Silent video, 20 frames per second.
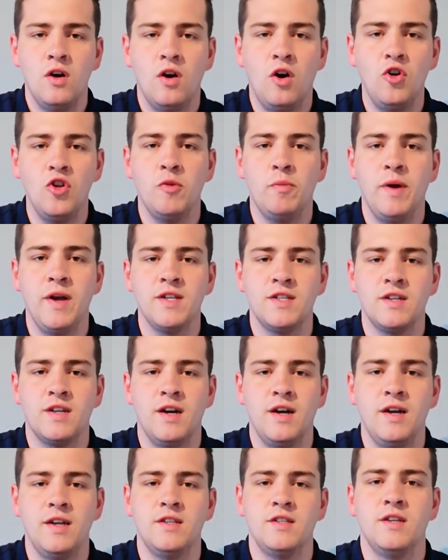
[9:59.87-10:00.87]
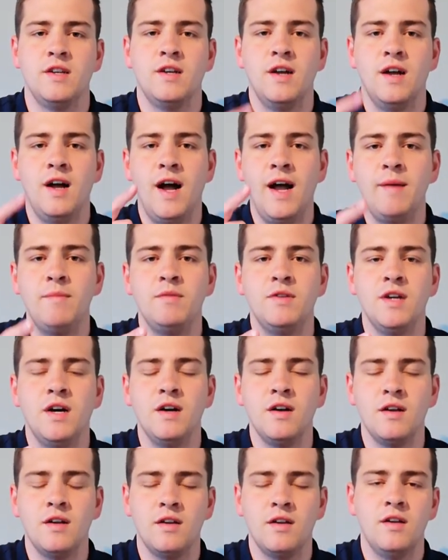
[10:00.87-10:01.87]
All the best guys, I'm
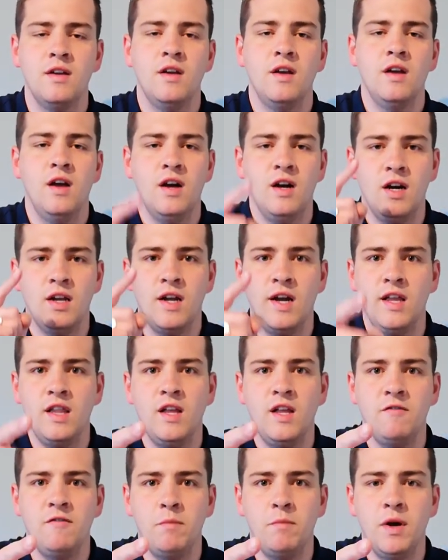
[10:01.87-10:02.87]
Dunc and I love